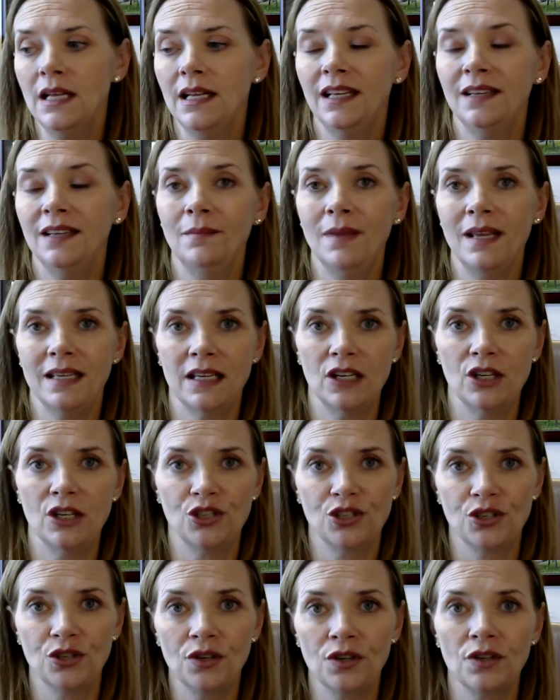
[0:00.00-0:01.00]
in making
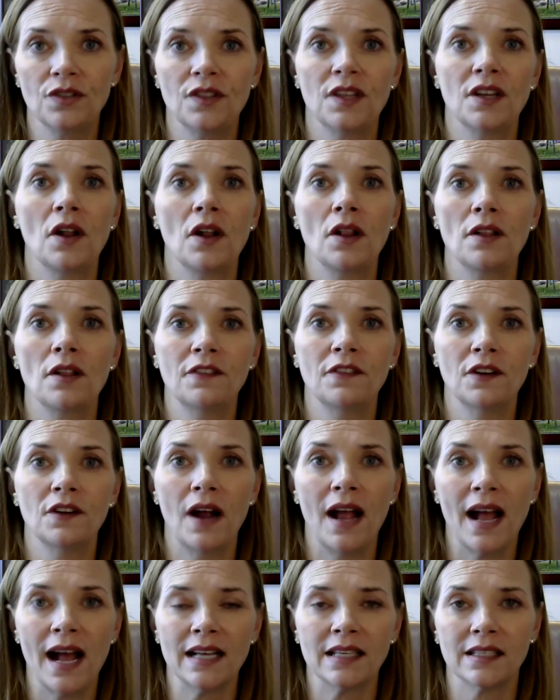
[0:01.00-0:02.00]
sure that all of
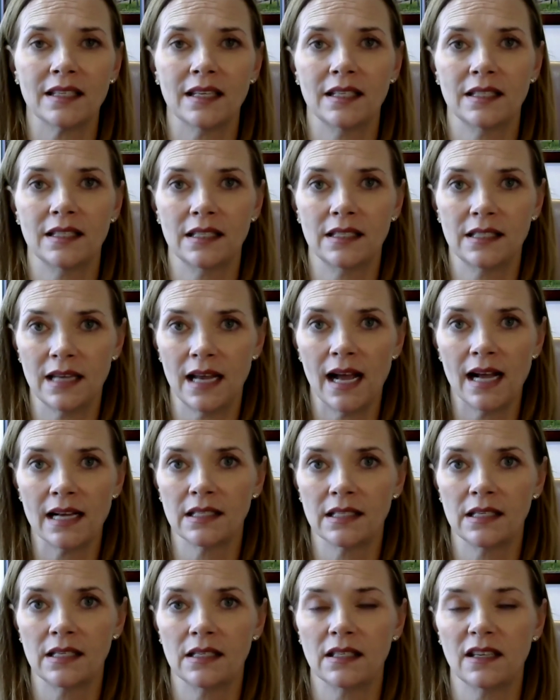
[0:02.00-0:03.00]
your assets and
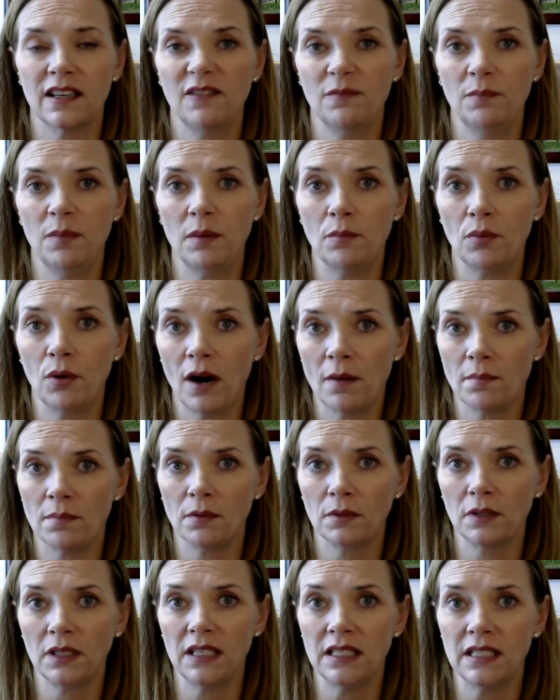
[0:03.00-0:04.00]
taxes have been
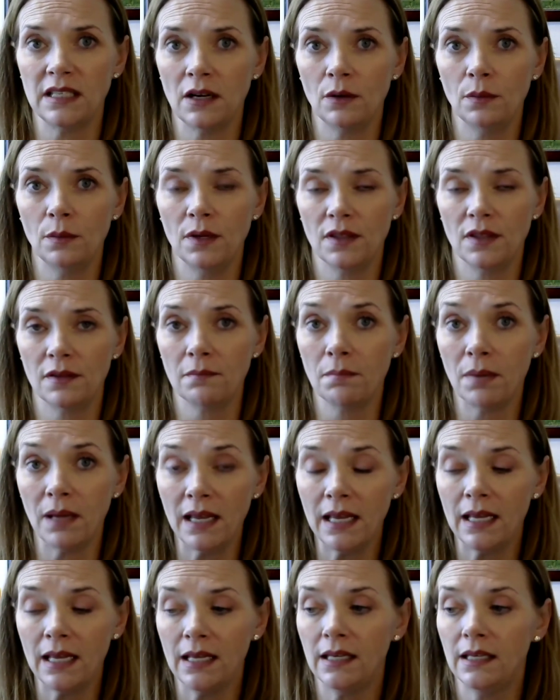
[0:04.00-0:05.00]
properly dealt with and
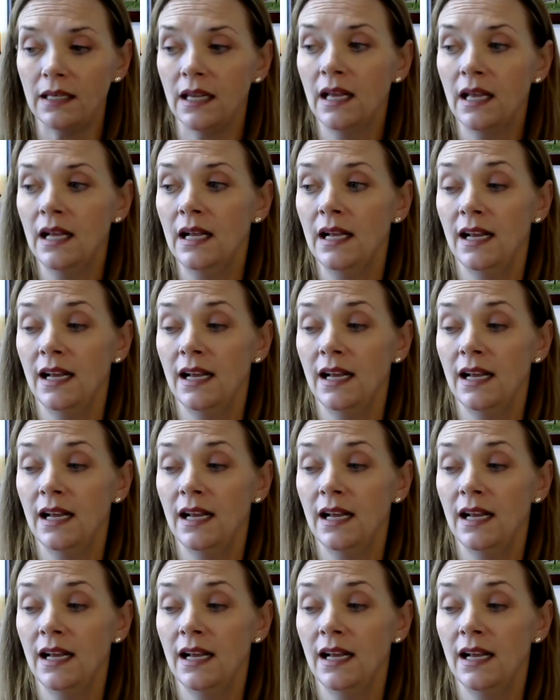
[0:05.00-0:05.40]
paid,